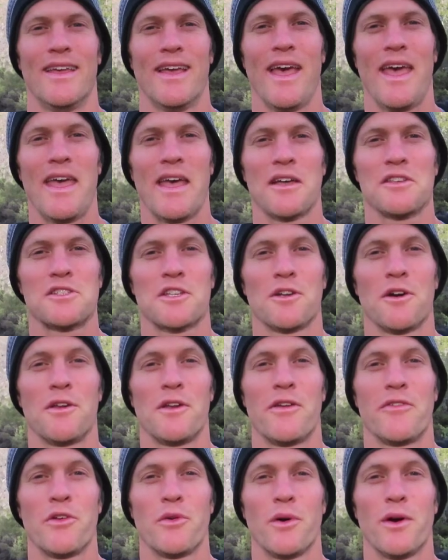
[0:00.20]
Hey, how's it
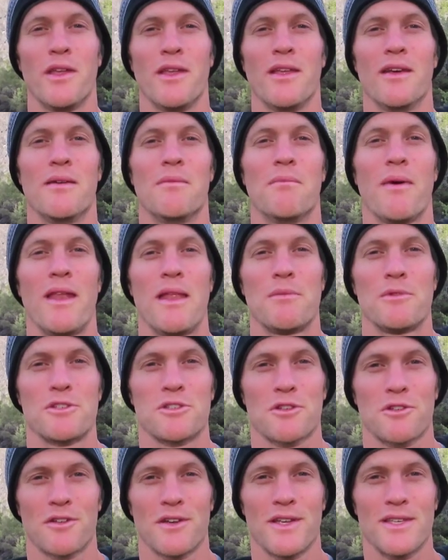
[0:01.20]
going everyone? My name
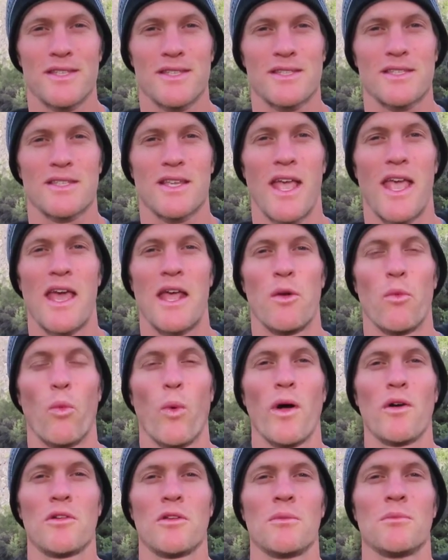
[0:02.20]
is Chris and
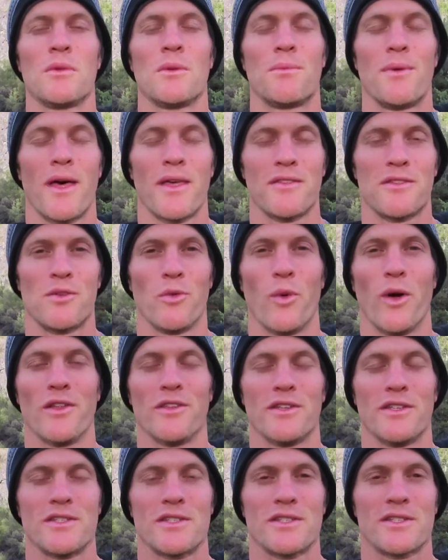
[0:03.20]
welcome to Path to
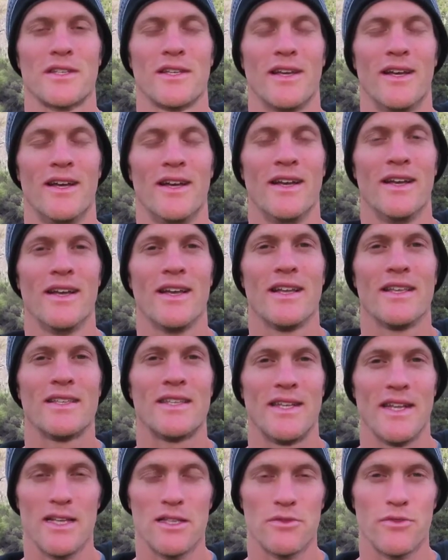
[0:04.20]
Wellness.
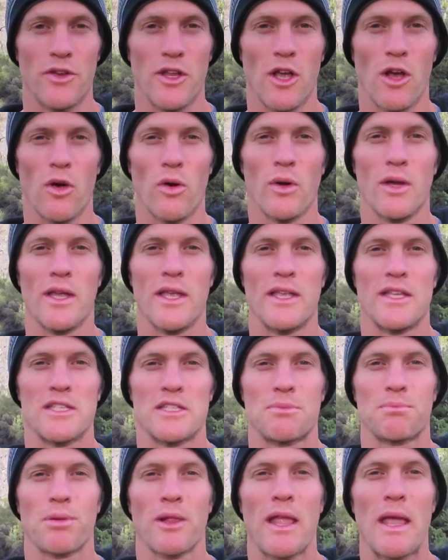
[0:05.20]
Today's video
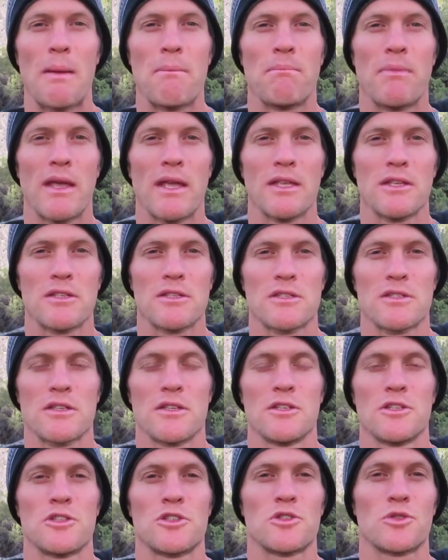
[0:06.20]
is plant-based,
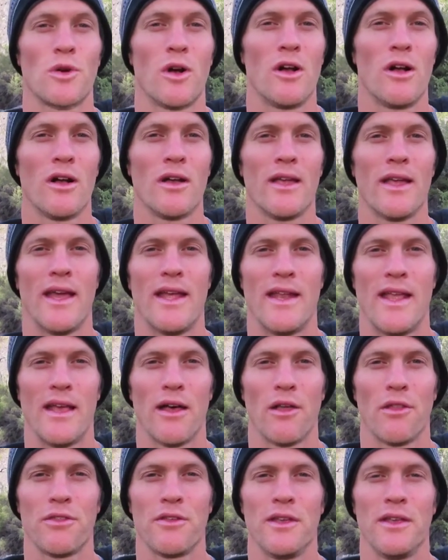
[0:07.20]
strong, and
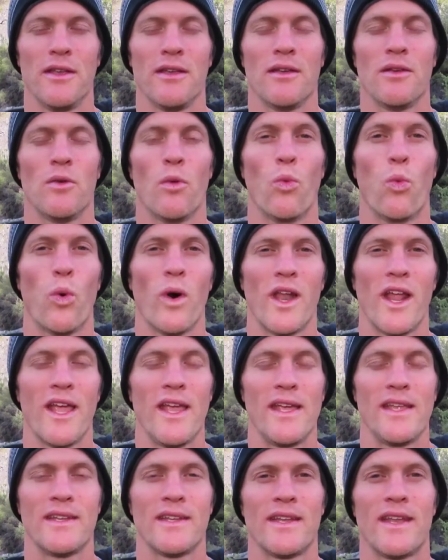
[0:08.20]
healthy, what I
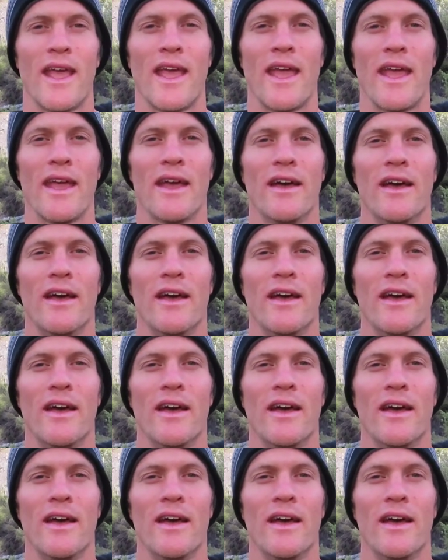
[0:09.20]
eat in a day.